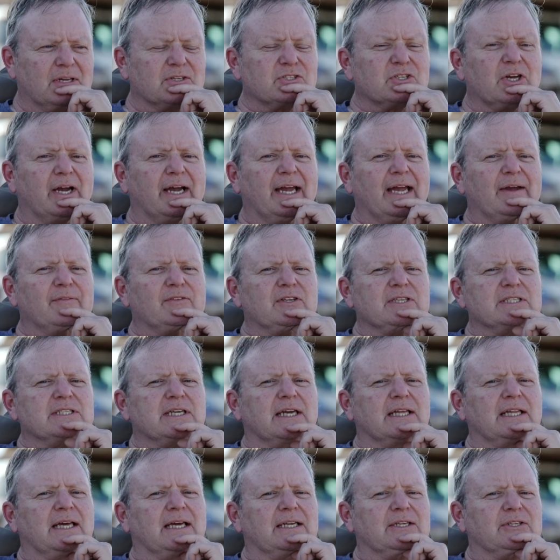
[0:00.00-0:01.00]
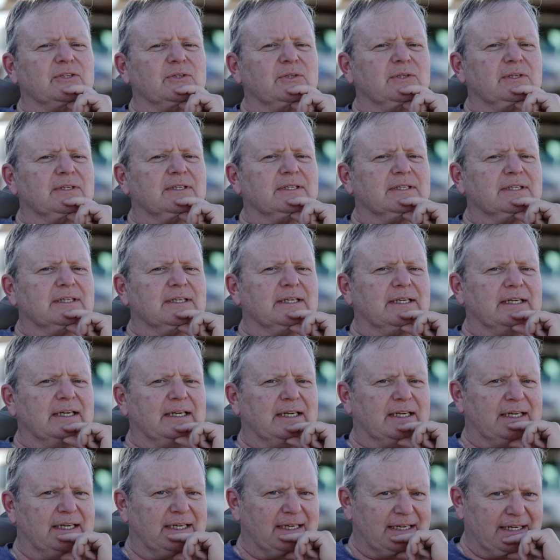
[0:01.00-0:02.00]
So I have to say that too.
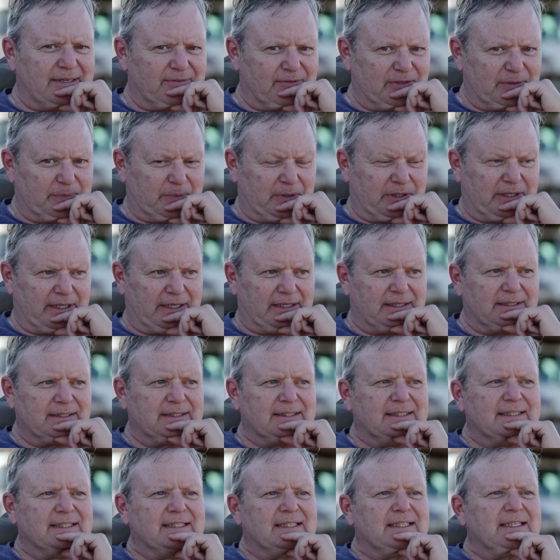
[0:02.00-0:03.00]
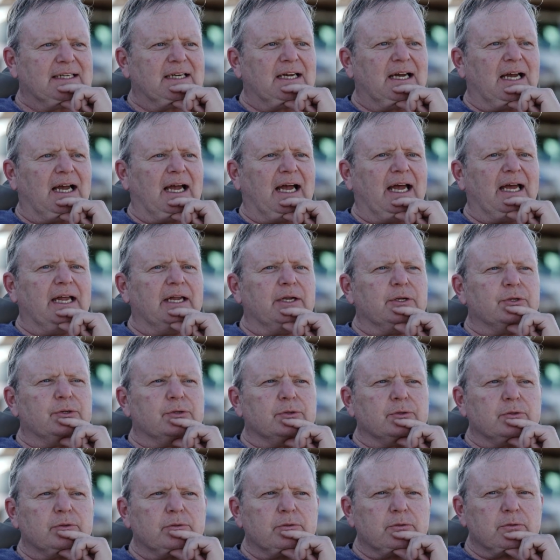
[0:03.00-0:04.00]
Everybody,
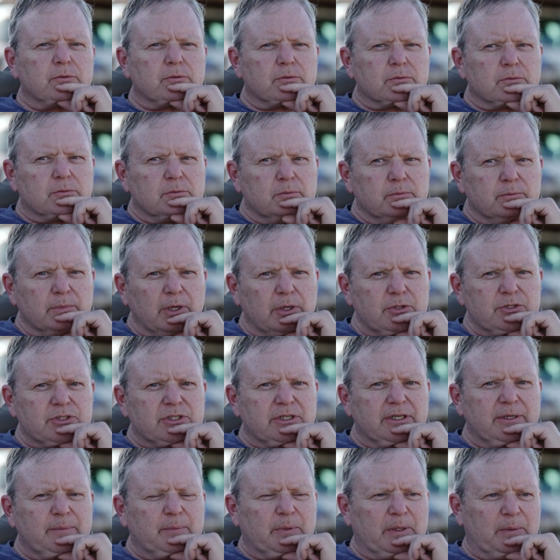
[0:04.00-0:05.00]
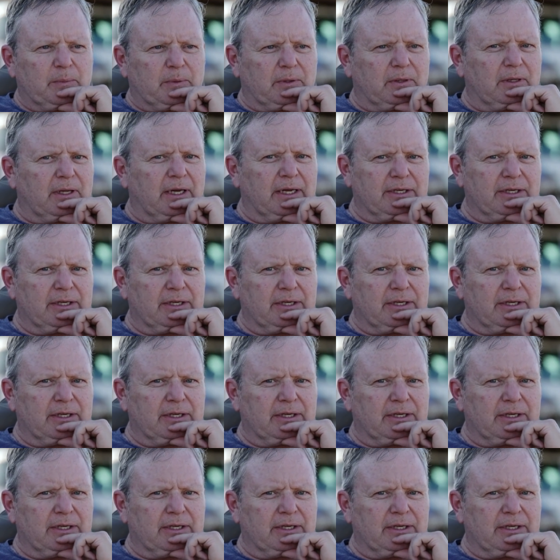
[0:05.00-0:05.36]
and mostly people